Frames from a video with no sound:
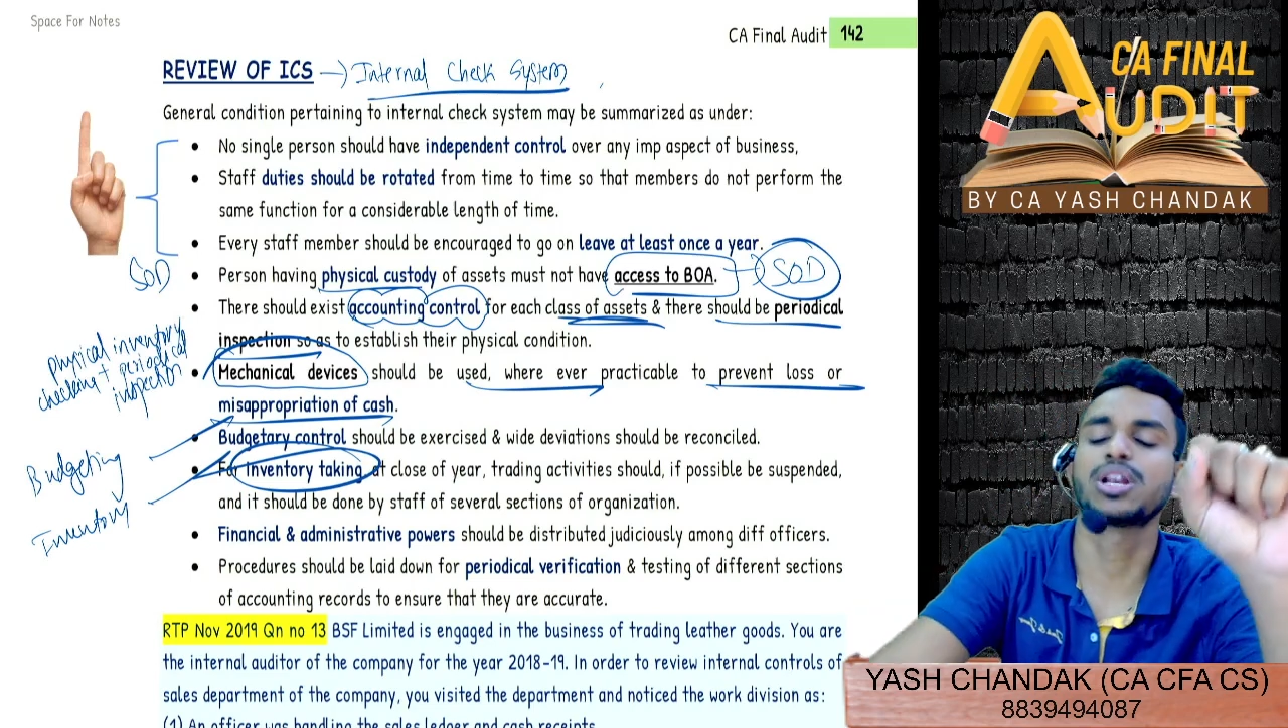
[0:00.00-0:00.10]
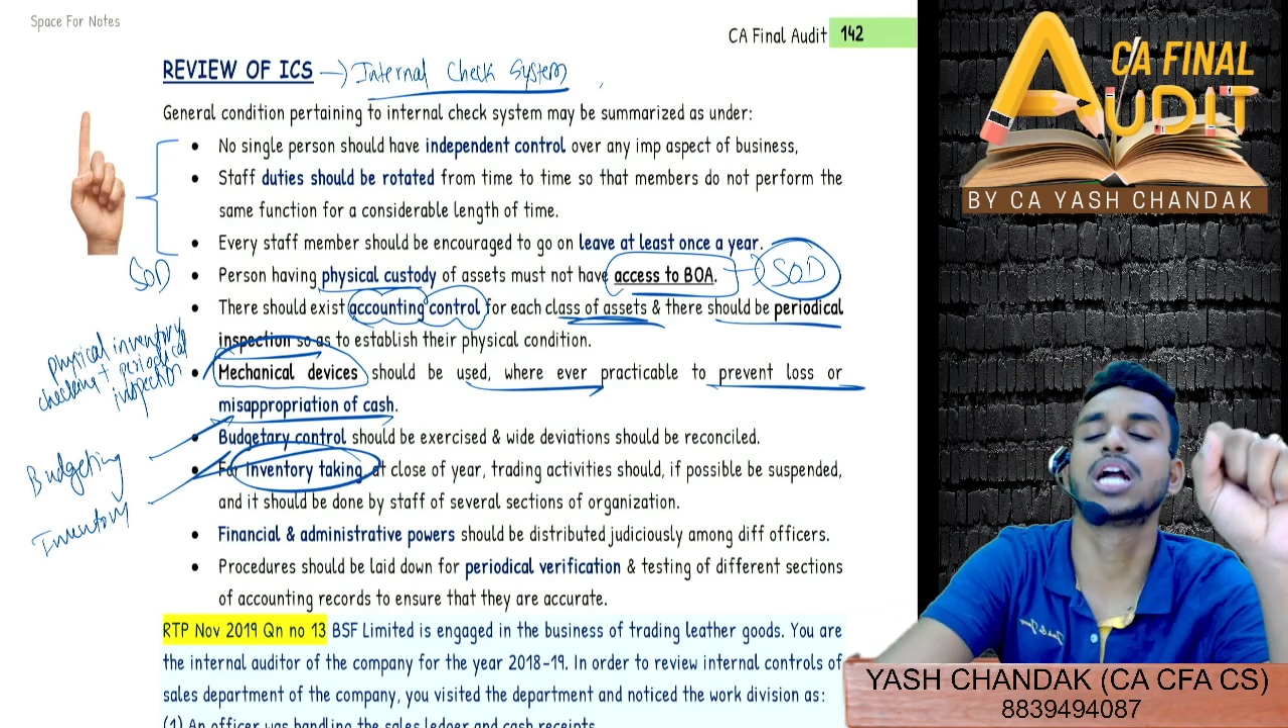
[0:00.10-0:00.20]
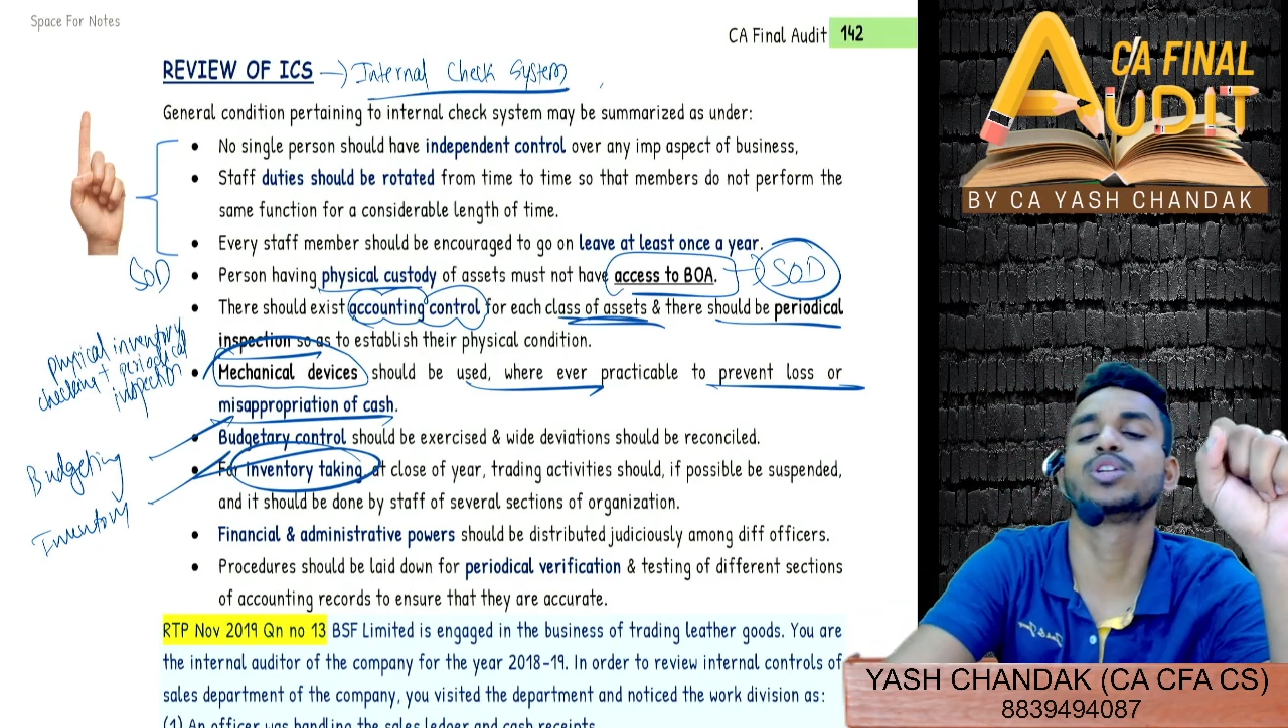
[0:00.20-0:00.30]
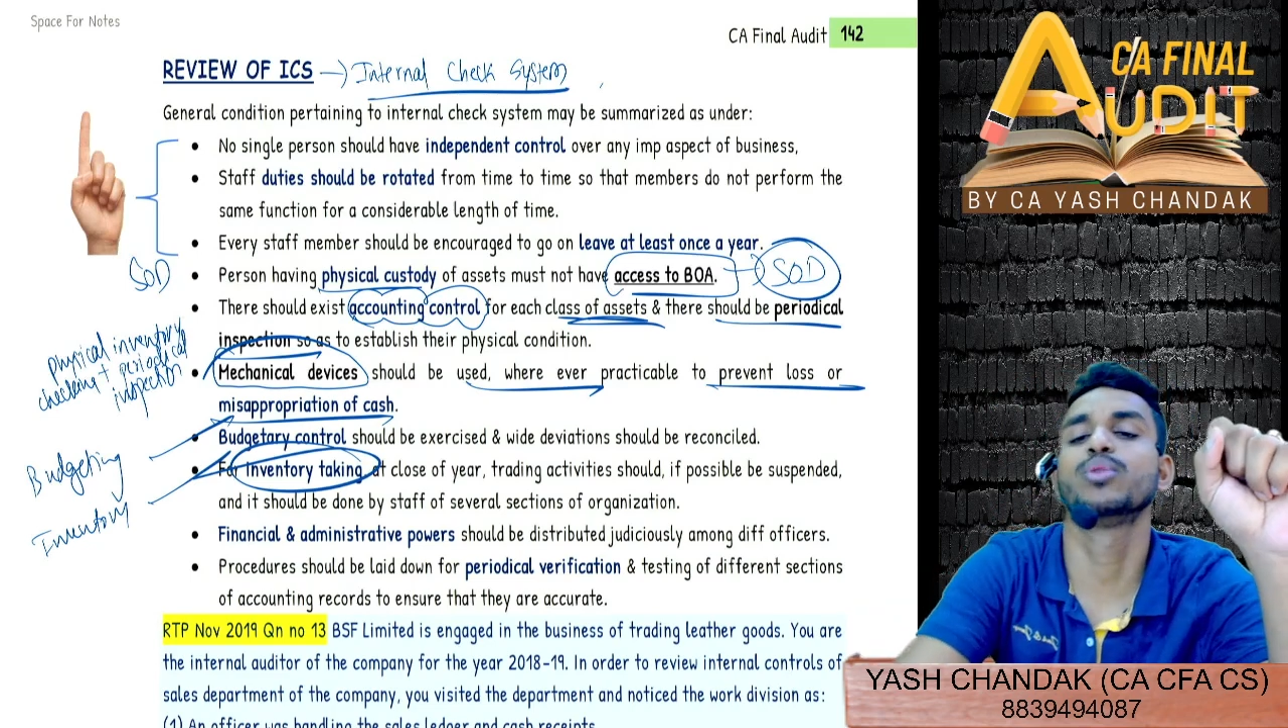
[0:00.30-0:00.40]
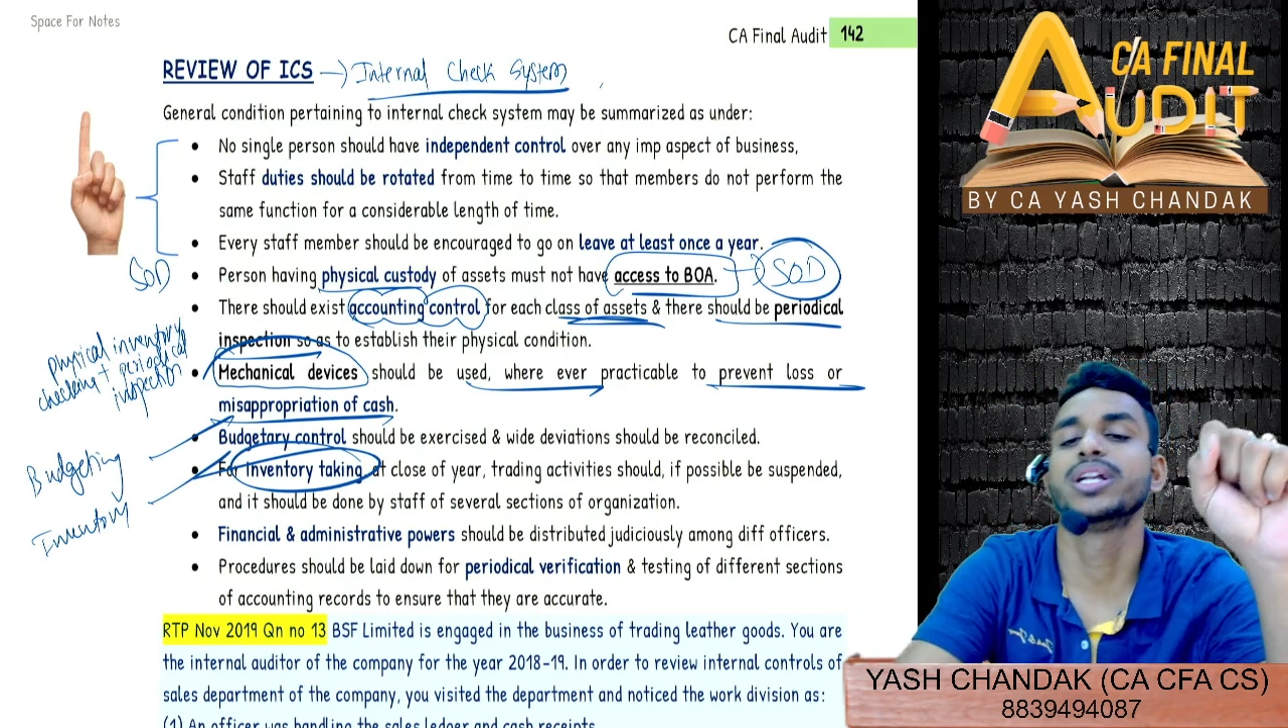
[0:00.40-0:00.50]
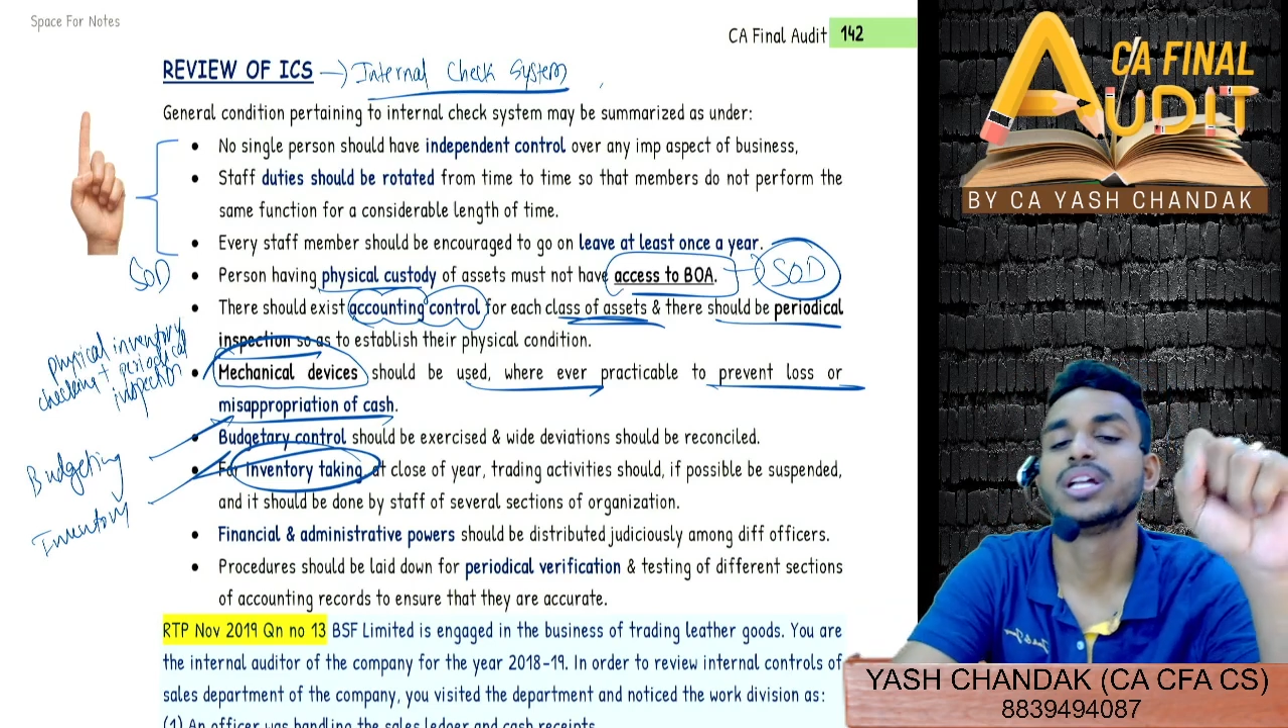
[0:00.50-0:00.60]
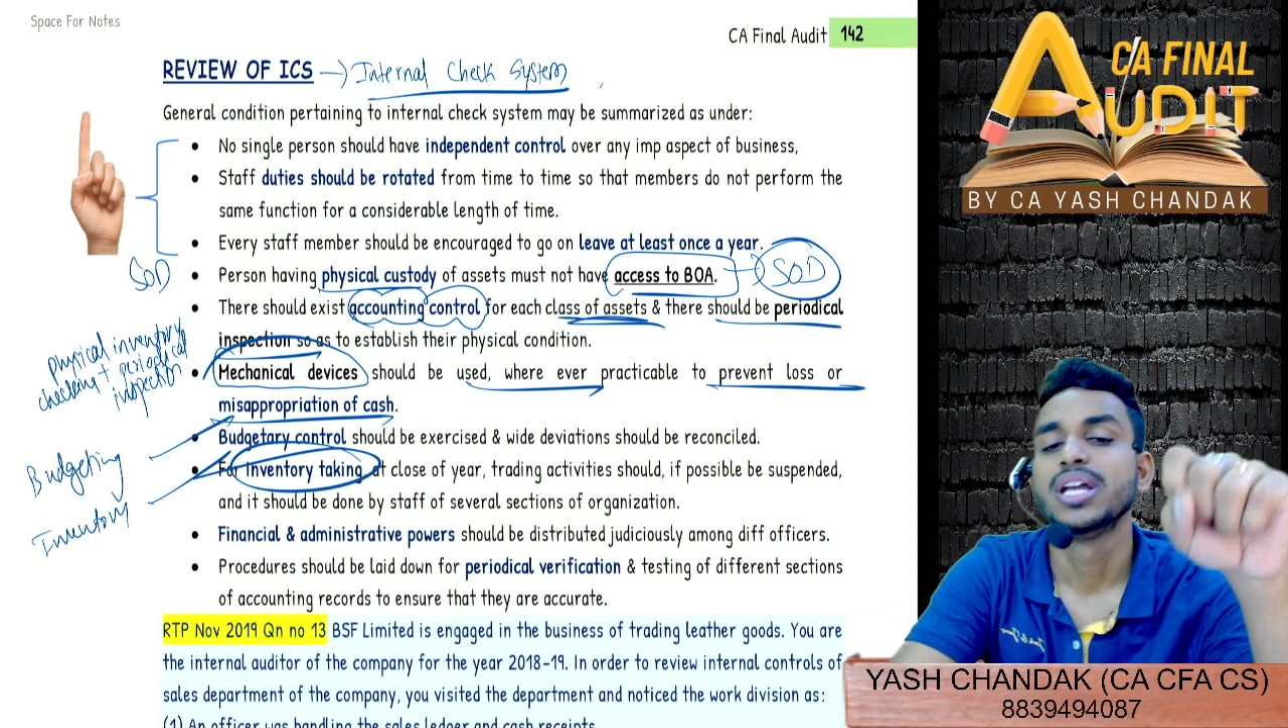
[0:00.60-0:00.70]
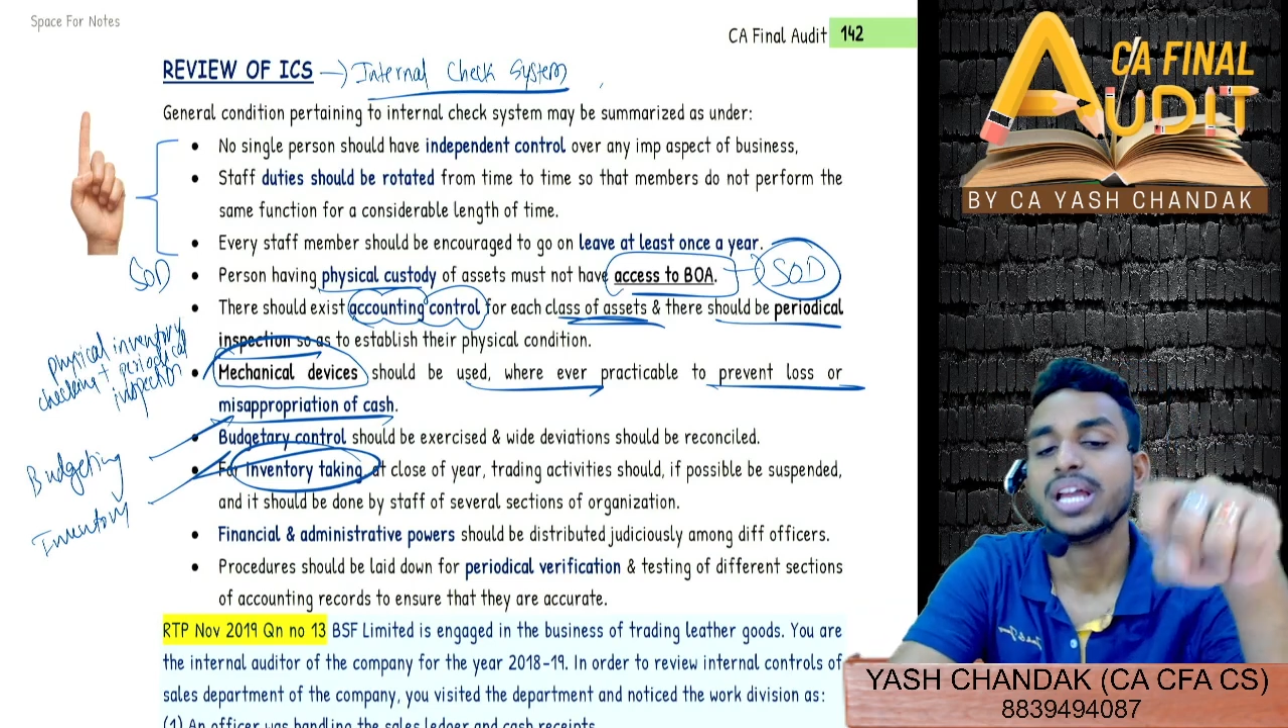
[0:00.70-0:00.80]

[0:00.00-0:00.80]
start to end.